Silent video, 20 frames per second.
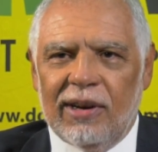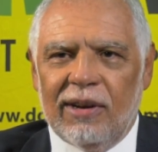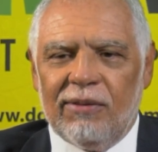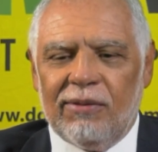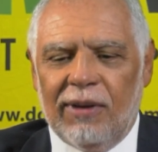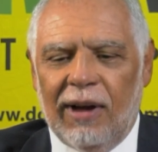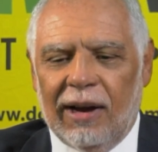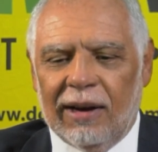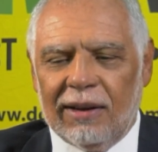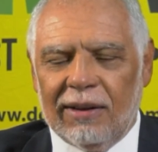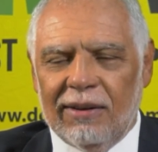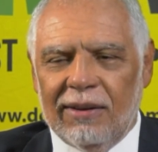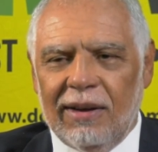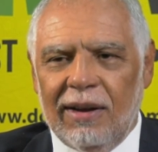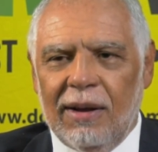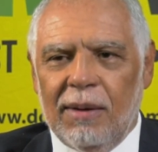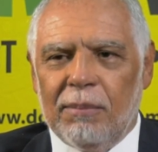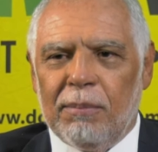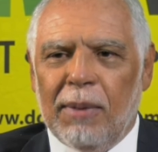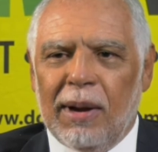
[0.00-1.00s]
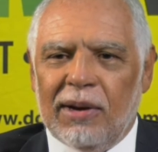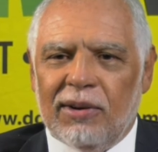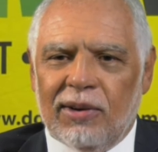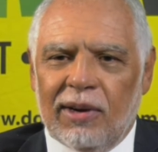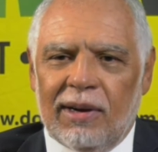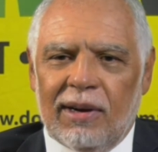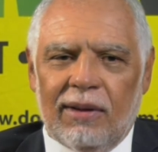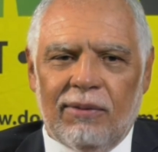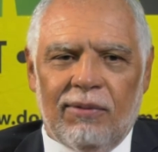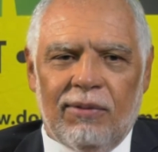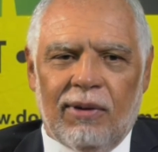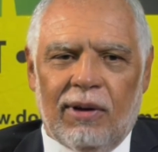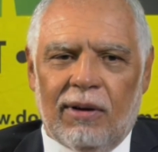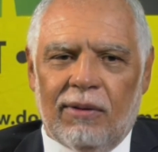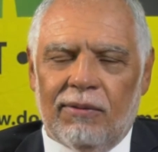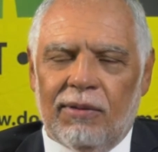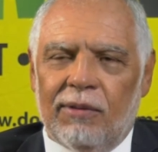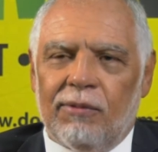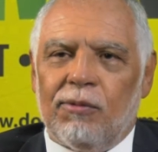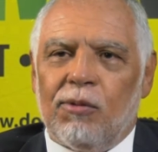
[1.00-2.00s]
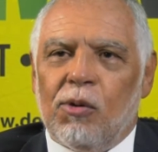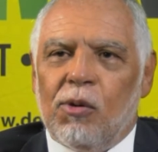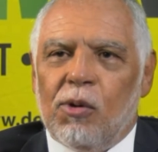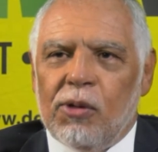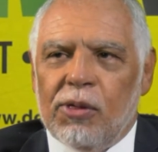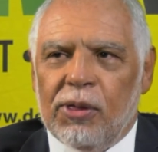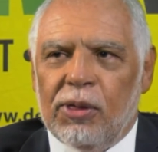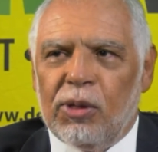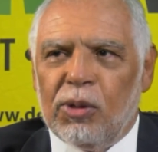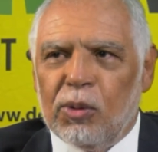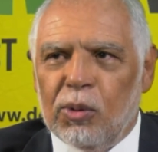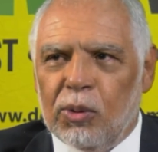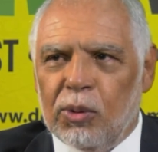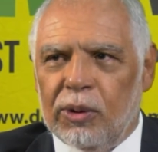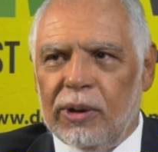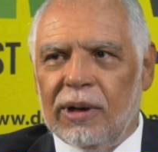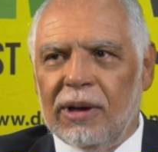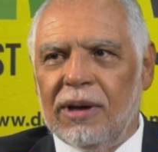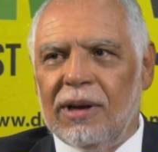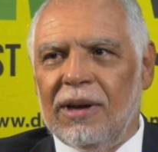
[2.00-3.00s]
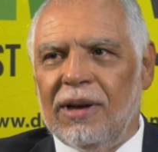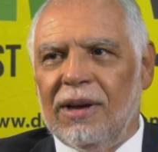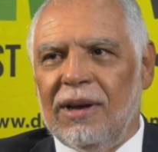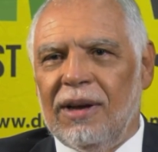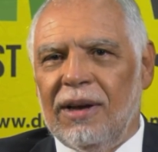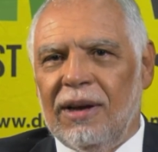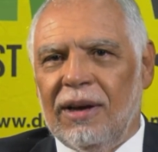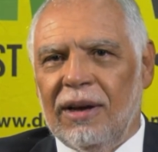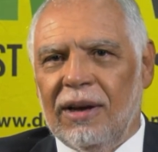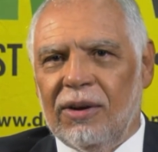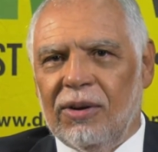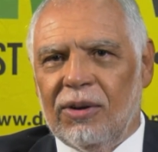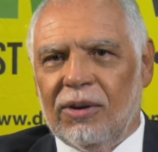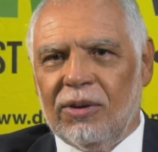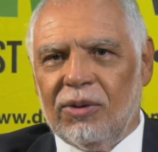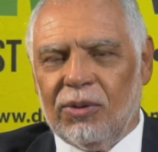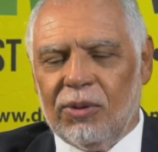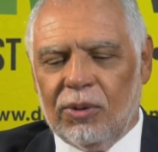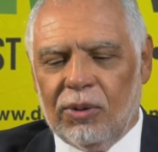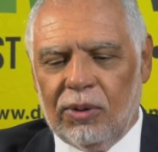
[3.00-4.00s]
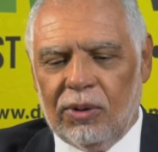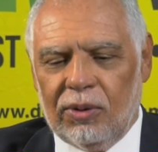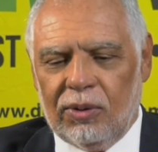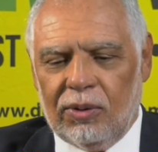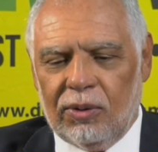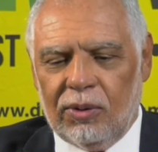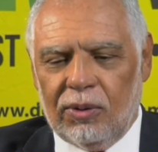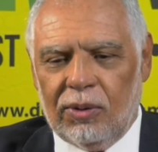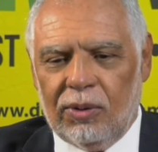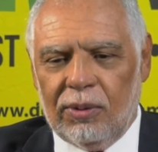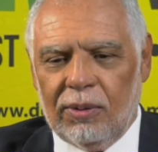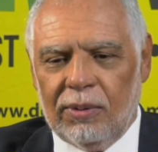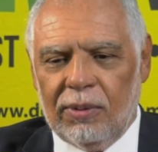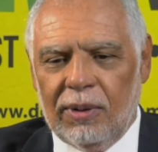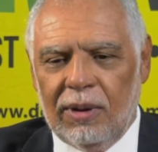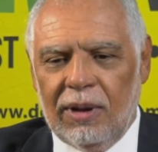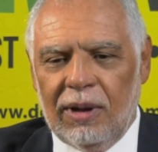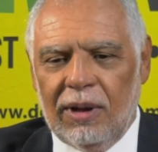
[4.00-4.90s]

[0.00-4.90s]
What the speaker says: In fact, mention of the fourth node, you know, to